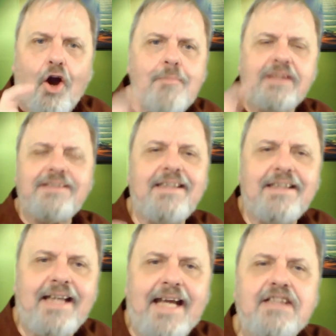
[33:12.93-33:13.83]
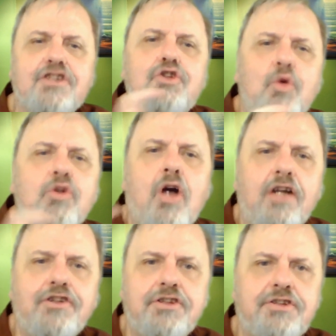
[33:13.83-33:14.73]
karmic dna is soul
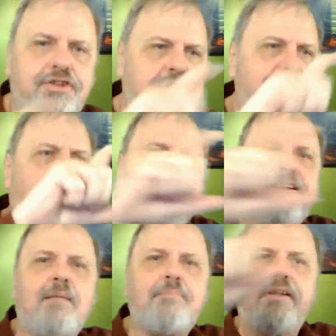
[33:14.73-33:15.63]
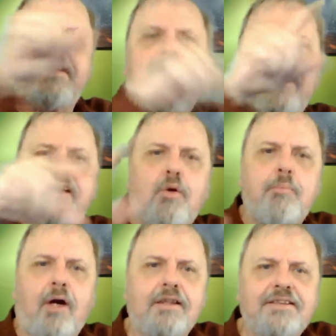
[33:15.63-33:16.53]
consciousness divided up into 10
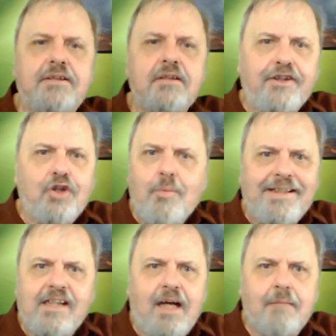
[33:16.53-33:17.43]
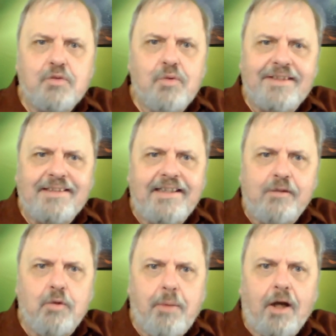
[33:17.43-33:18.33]
equal parts and nobody comes with the 10
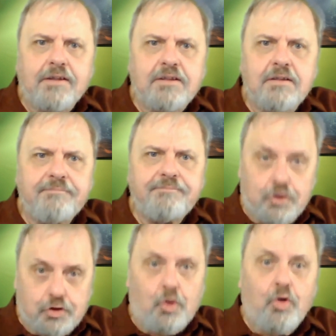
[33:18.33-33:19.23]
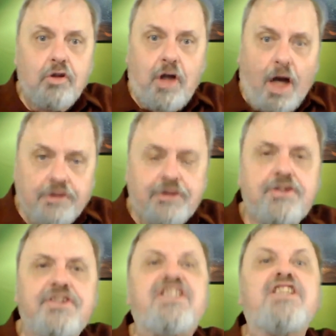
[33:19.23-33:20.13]
equal parts soul
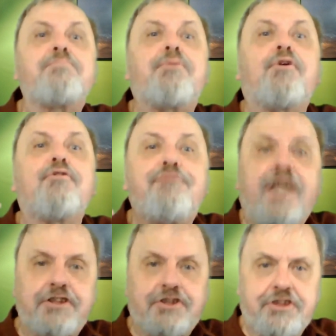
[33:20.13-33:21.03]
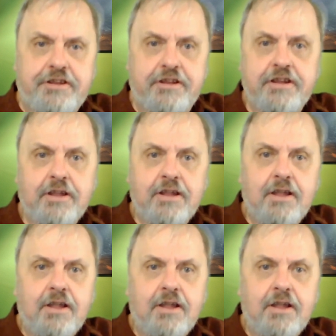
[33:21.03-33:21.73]
consciousness is perfection